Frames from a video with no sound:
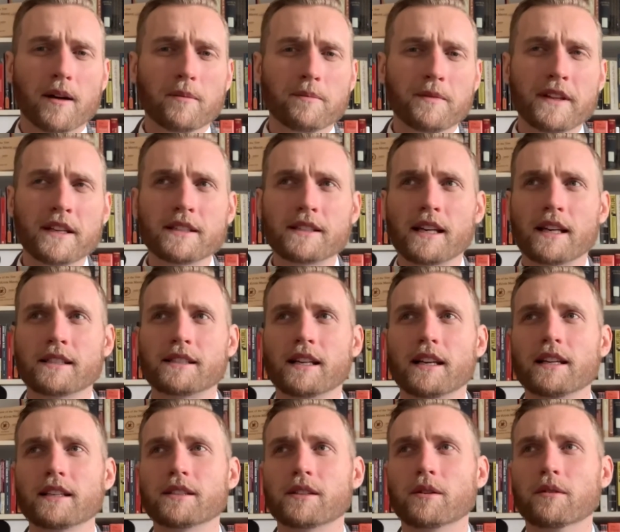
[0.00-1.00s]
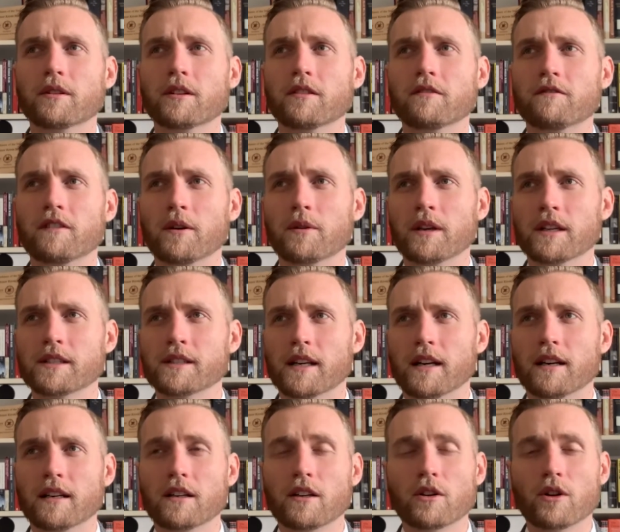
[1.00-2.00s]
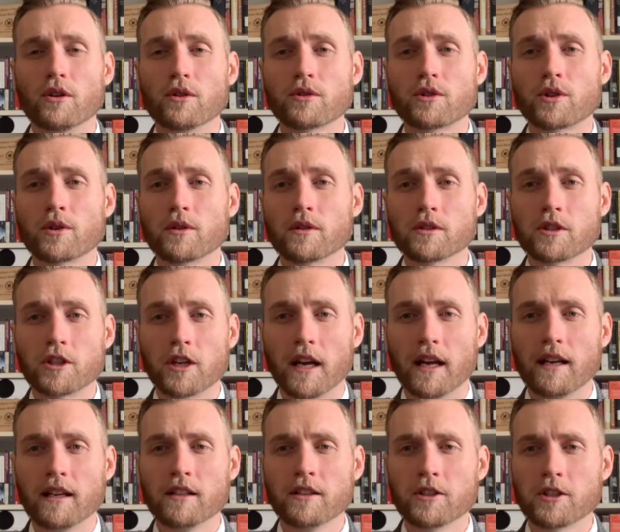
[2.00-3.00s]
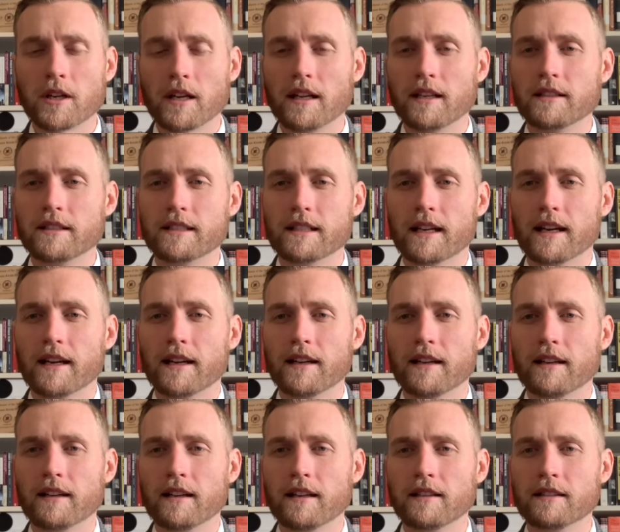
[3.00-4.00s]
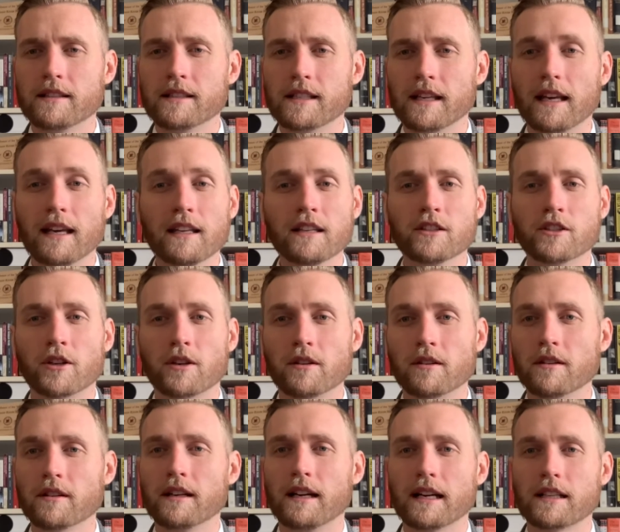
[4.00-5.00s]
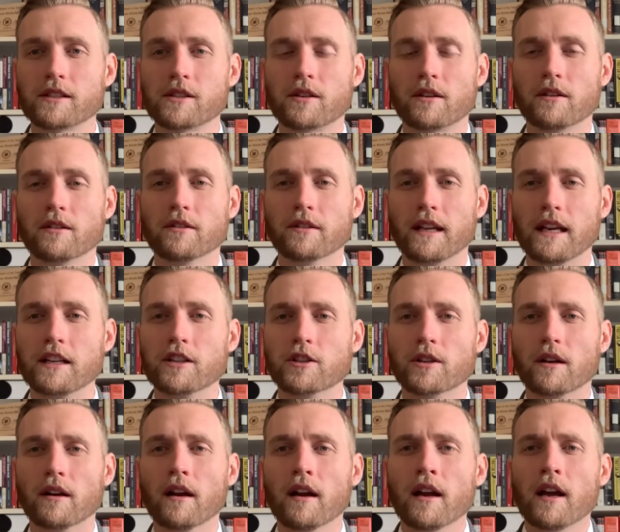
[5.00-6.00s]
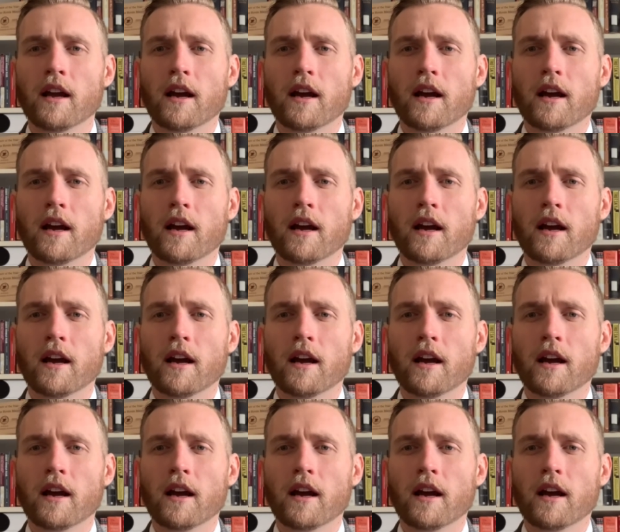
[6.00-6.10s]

This essay is going to focus on cultural change and its internal and external nature.